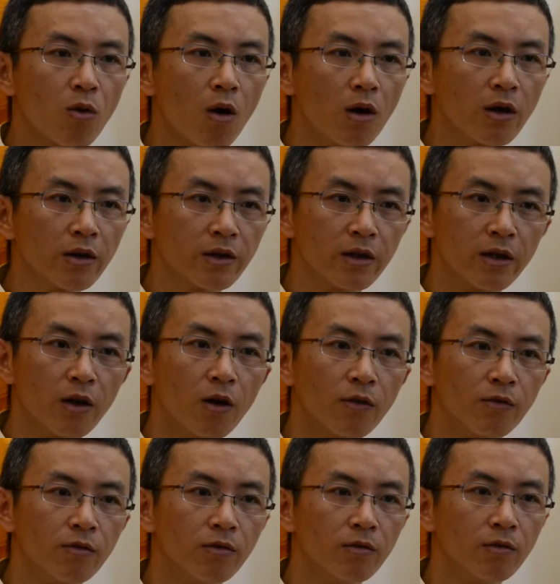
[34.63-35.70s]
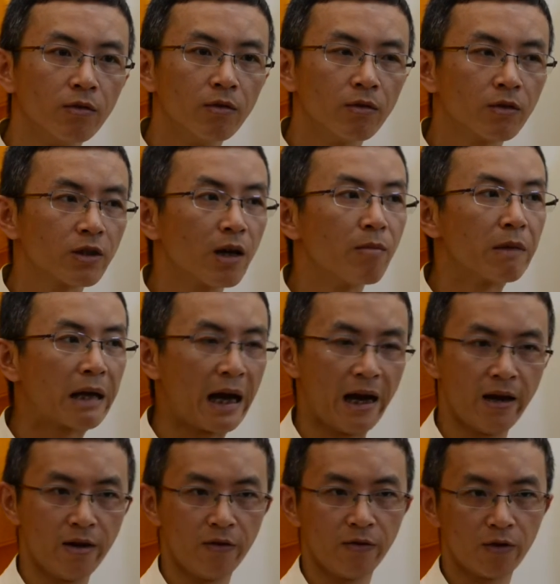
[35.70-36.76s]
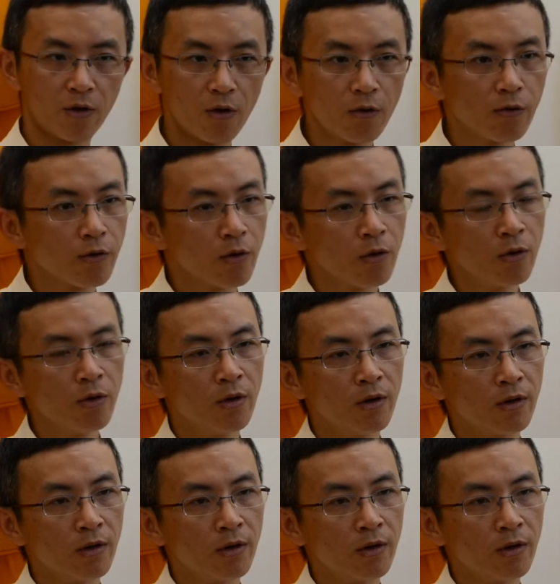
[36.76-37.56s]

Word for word: quality of some kind of kung fu,